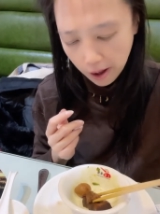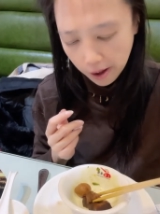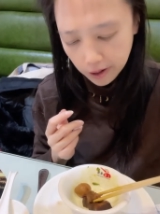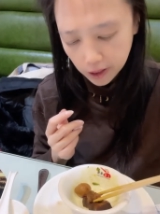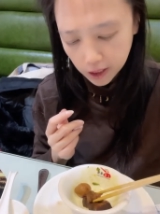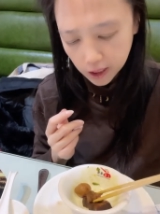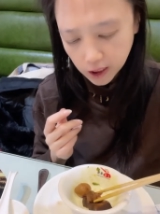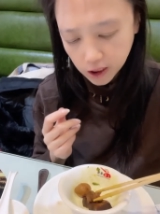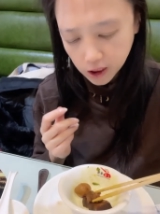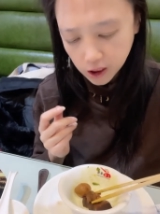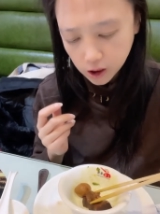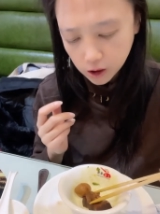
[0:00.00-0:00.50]

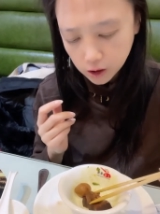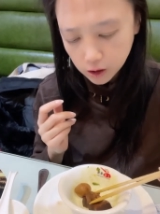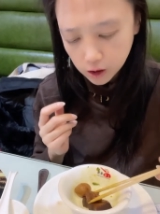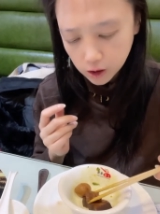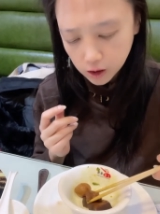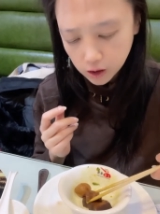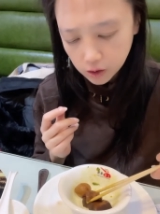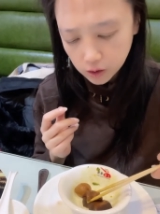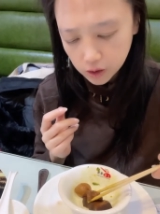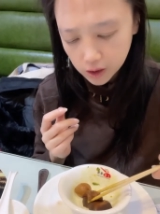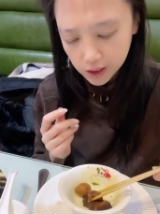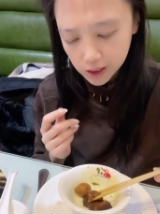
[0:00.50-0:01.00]
And I
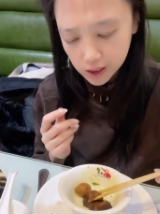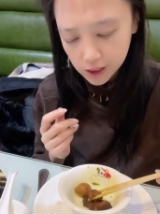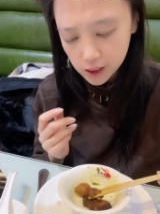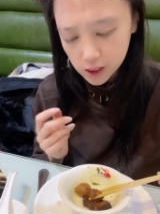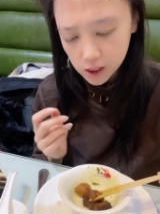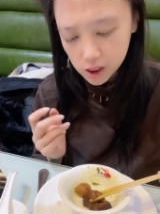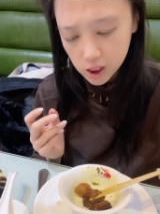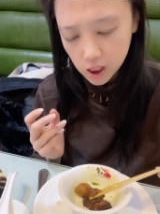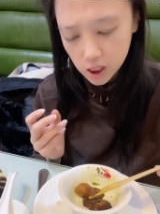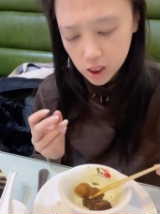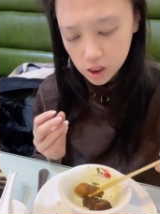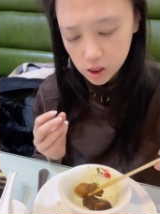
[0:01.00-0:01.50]
know that it
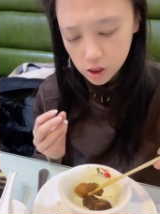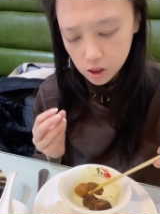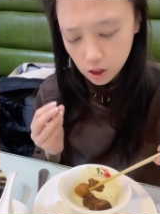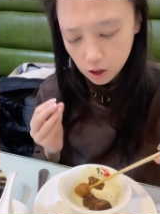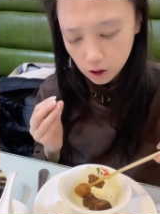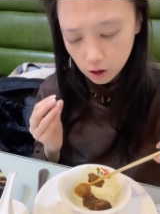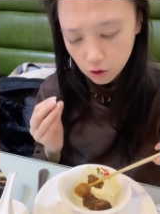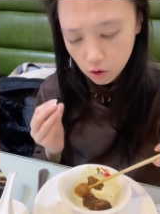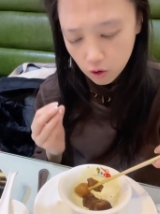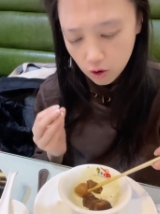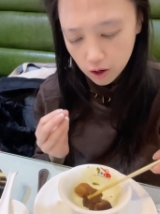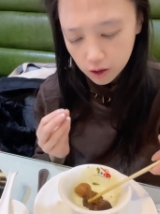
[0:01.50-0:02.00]
takes a
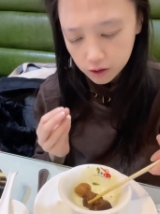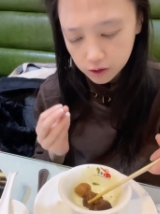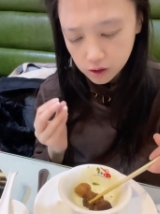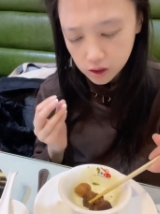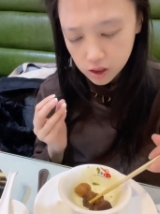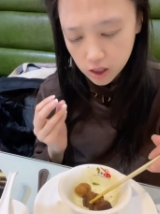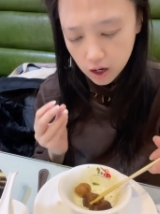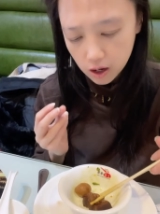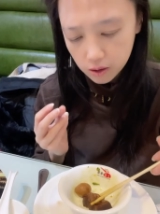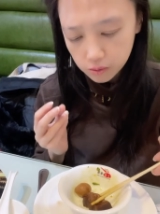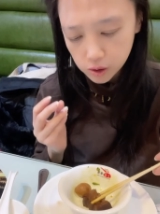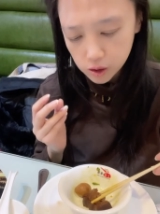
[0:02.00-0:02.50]
long
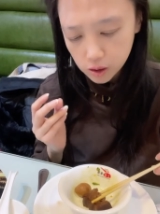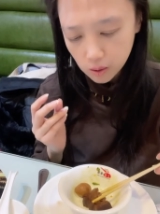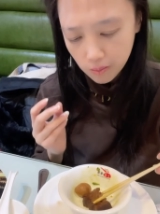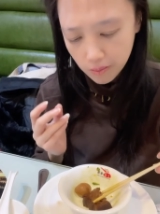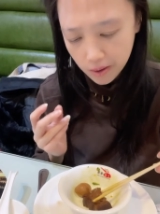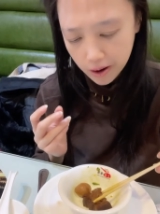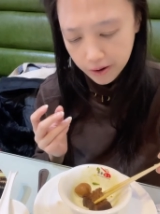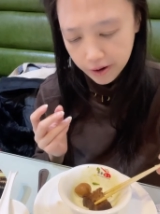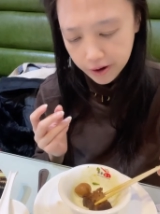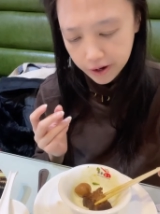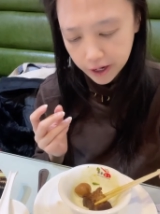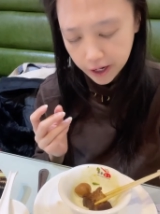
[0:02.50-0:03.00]
time to
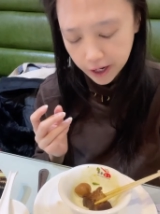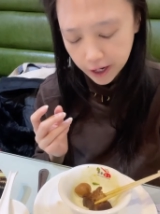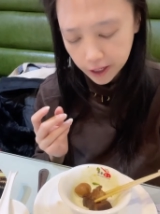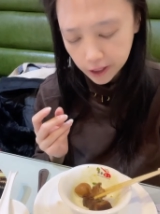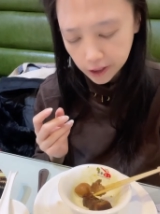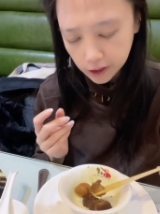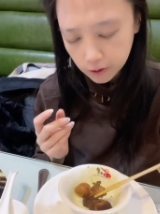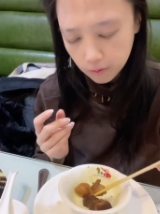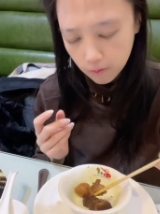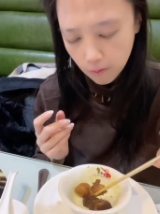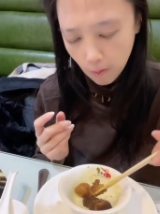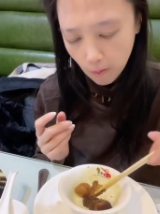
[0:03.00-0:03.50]
marinate
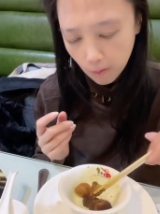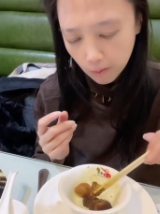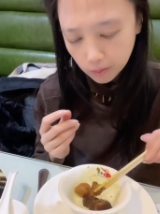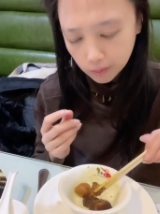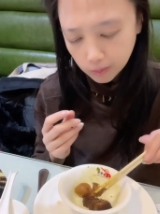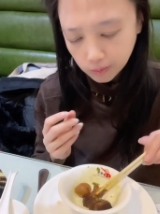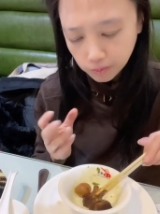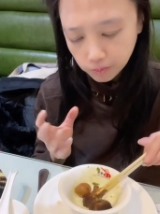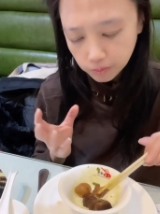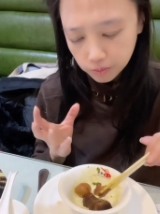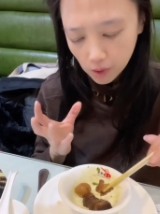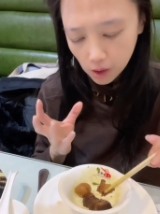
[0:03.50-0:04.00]

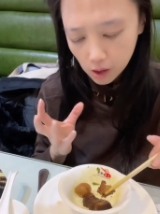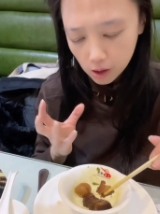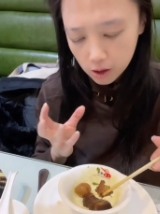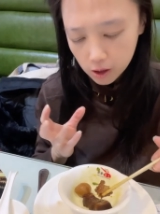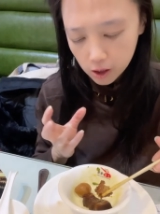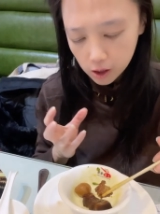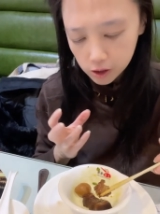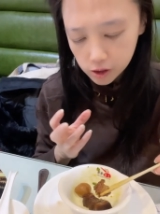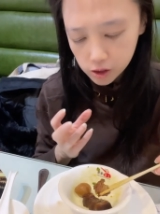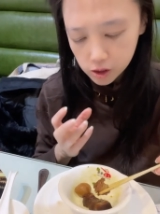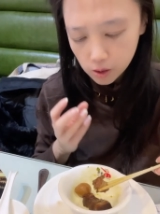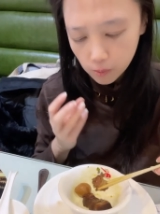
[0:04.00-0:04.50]

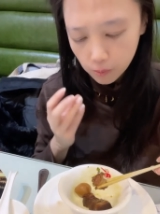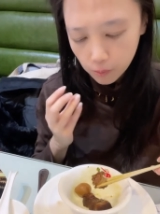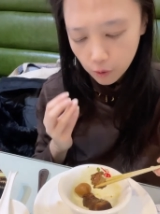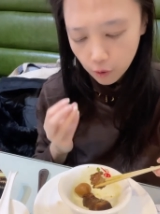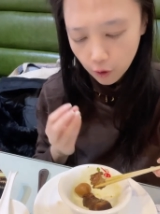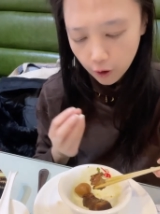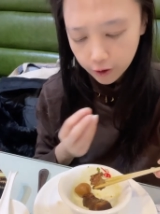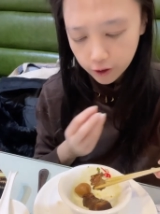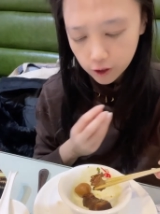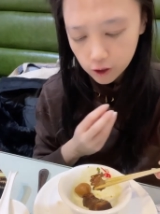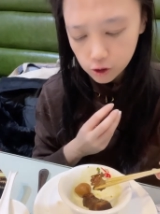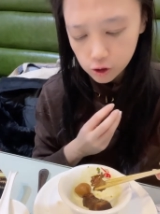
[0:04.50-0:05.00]
because the
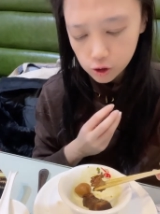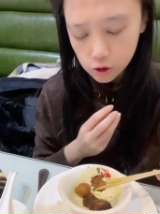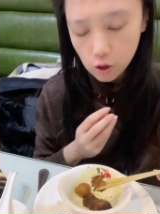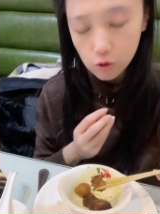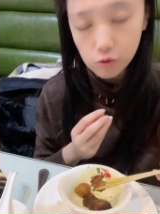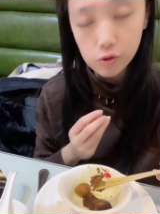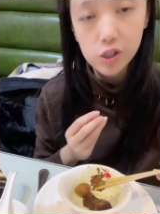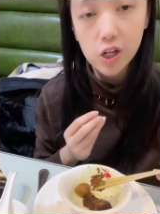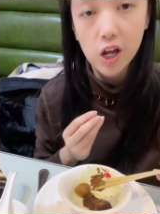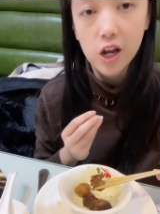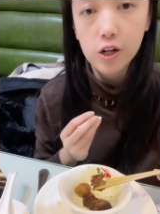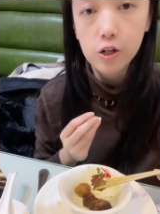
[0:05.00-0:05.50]
pork is so
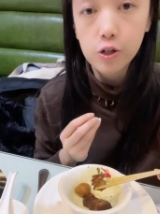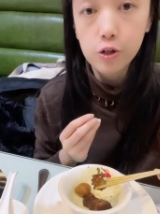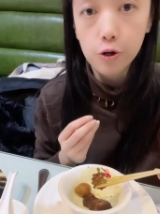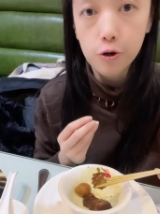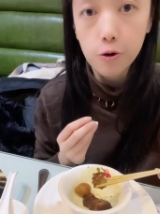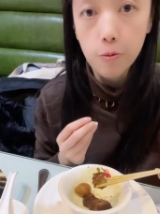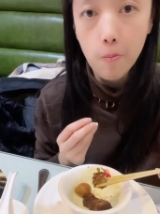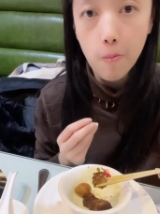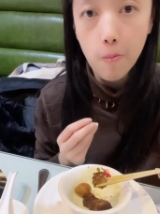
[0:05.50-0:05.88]
tender.